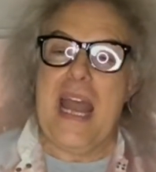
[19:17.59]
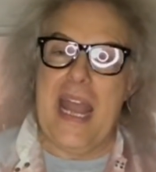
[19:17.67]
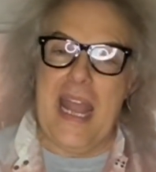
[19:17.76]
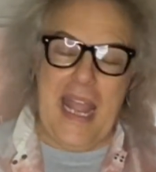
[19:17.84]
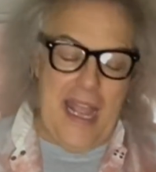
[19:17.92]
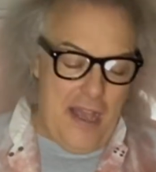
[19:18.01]

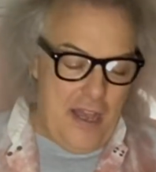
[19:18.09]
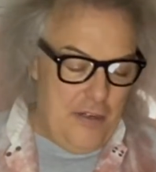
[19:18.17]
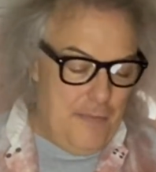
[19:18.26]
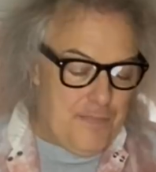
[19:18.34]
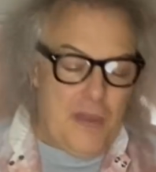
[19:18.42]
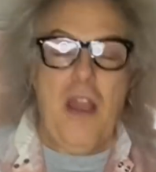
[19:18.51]

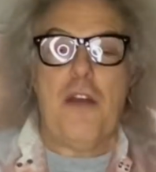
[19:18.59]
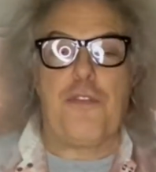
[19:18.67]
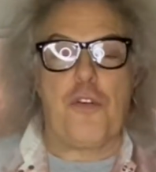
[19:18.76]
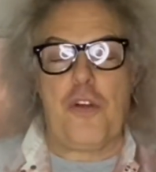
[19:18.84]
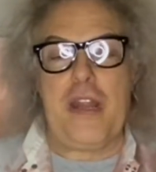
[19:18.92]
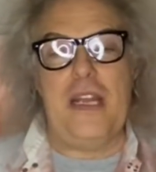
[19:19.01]
And
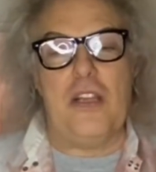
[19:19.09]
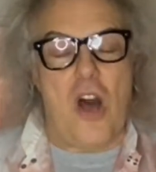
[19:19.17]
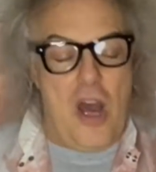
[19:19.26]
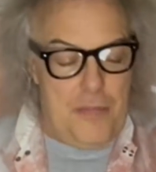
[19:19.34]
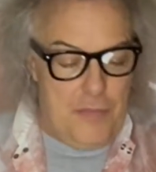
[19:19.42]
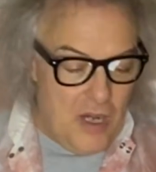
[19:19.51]
for
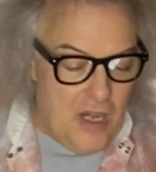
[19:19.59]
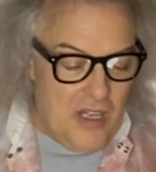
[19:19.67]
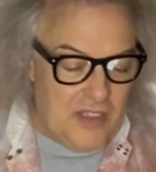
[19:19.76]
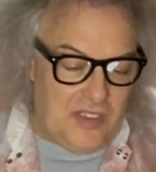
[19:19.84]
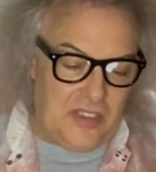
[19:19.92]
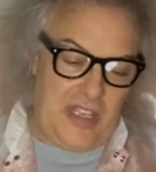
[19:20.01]
Elon
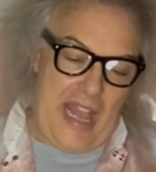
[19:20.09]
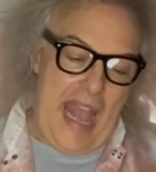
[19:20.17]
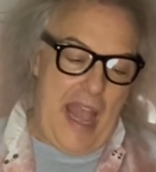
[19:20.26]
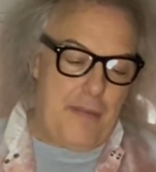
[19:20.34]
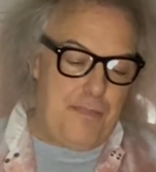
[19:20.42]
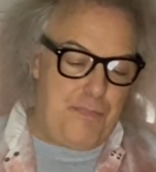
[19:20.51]
Musk
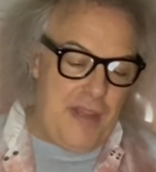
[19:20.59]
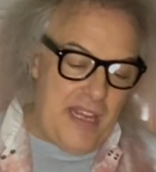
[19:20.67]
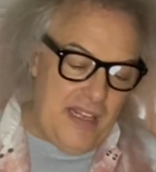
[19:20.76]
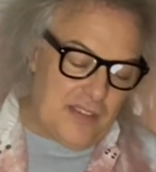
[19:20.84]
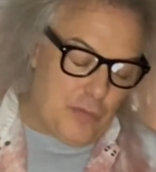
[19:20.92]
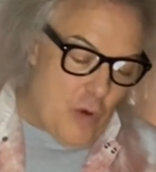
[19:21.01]
and
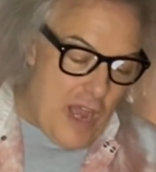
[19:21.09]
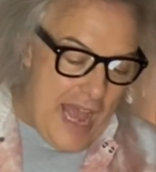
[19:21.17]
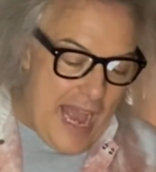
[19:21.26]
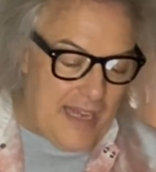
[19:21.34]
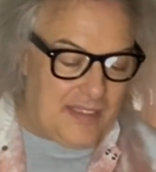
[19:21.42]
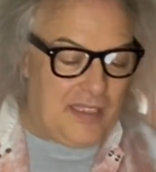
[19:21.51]

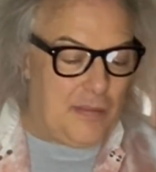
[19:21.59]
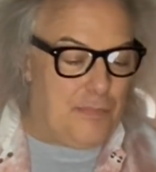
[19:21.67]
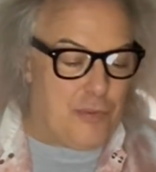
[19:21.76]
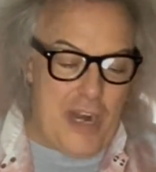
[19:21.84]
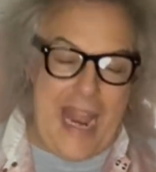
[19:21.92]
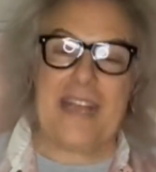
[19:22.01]
Beeswax and
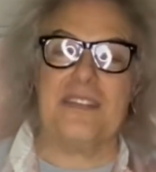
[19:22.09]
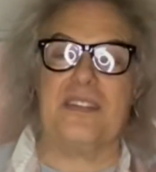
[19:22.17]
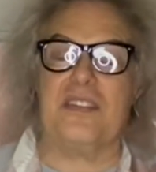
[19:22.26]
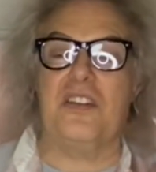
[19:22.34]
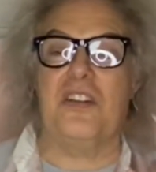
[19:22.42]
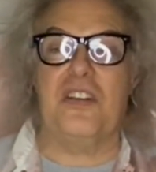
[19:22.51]

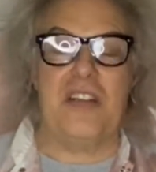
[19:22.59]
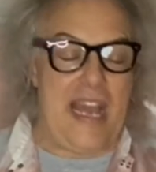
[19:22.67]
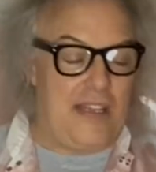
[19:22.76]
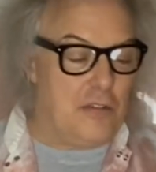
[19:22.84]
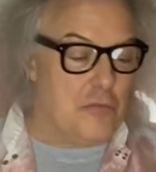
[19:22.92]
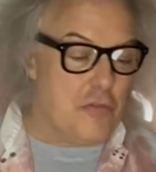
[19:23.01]
Branson
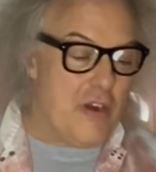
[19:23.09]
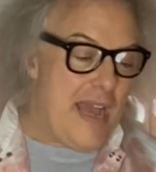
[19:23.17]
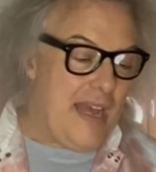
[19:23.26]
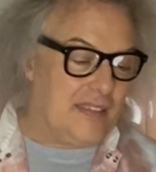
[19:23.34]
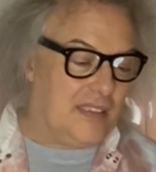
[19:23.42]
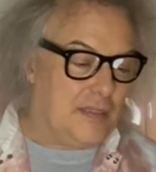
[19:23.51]
and the
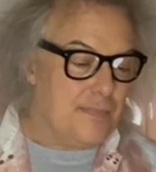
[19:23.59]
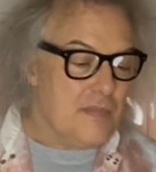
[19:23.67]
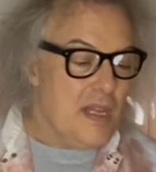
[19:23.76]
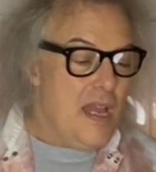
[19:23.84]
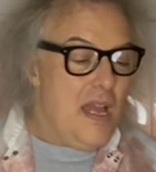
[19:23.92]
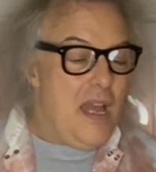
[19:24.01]
rest,
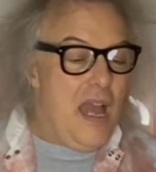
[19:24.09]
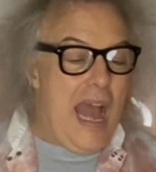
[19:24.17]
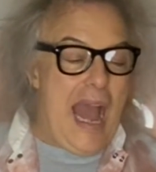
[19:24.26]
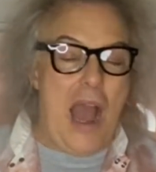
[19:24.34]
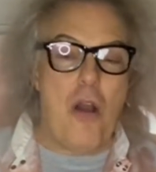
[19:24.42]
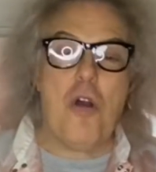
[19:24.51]

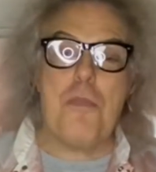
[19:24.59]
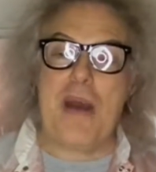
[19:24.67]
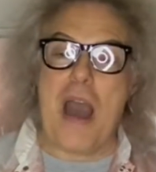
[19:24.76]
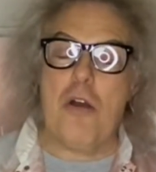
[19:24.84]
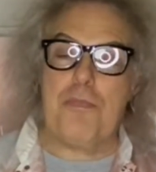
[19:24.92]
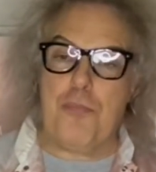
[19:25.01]
how
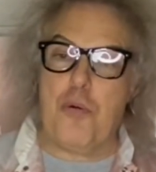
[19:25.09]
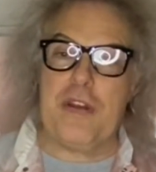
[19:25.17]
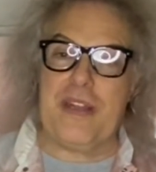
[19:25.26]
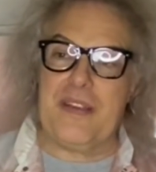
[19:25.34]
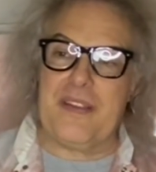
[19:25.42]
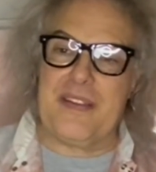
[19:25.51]
about
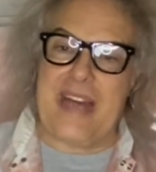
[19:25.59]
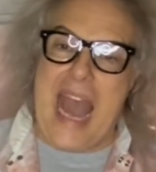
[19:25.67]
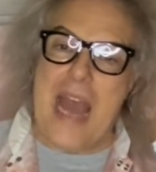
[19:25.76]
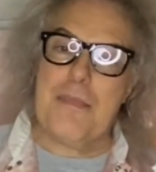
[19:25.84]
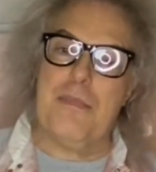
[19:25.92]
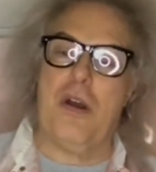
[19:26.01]
putting
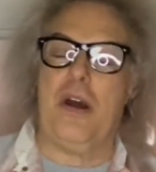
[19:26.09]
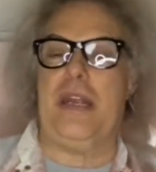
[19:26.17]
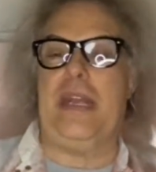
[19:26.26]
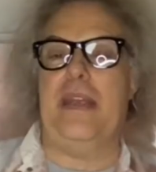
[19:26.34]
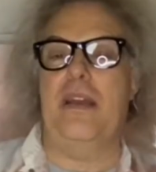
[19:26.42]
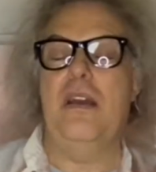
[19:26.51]
that
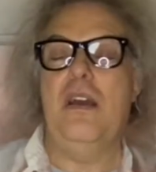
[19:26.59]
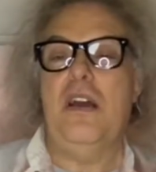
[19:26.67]
money